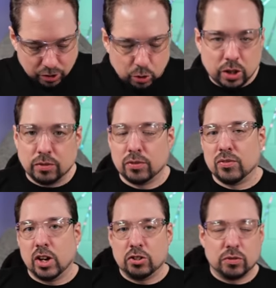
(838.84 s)
I don't have a
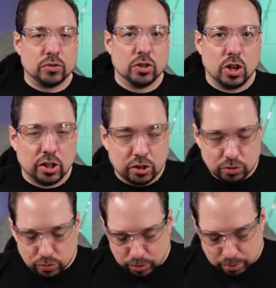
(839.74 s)
vice of knowledge
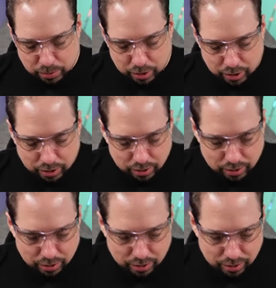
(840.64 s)
from
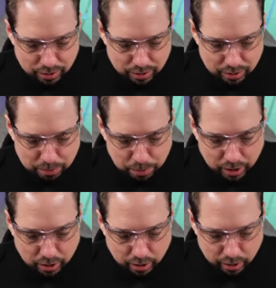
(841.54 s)
Big
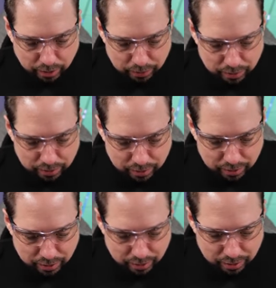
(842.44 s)
Clive.
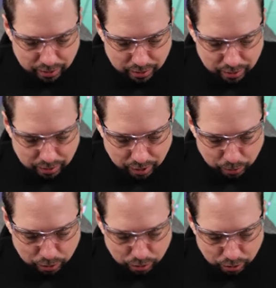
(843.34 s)
That
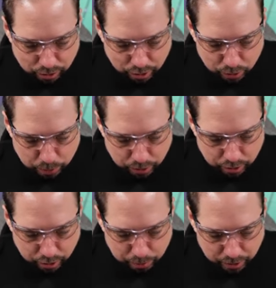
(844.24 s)
would certainly open it
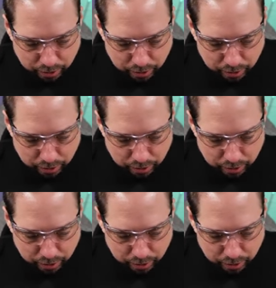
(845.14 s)
up, I